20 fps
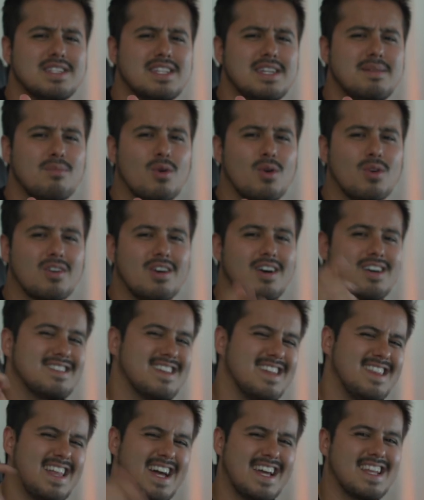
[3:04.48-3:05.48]
to see more
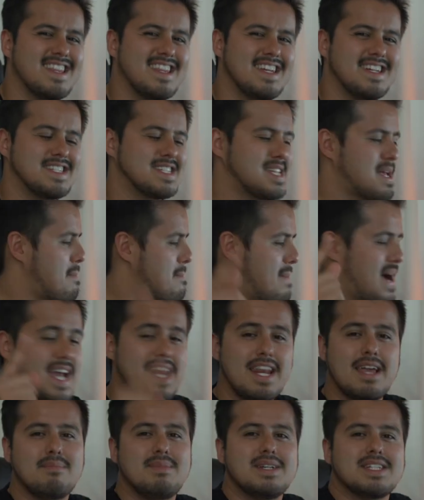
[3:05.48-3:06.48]
content like this. My
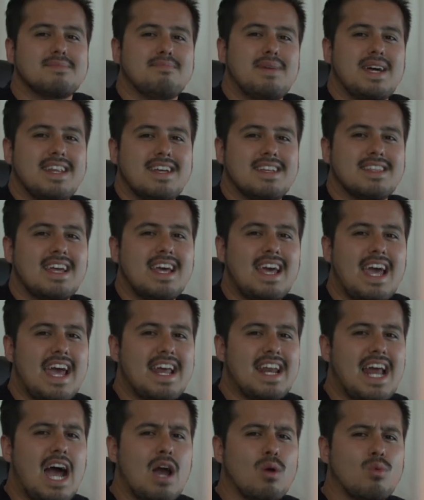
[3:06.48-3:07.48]
name is Bennett,
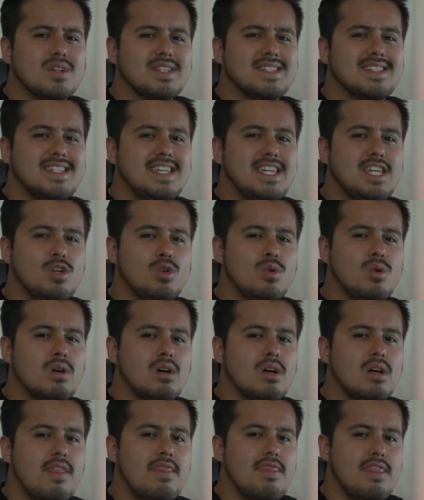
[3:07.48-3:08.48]
and I will see you
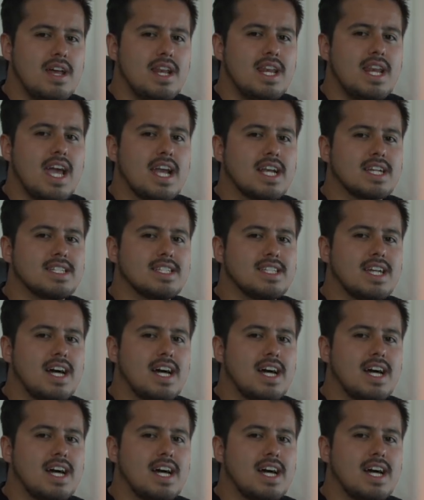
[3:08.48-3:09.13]
the next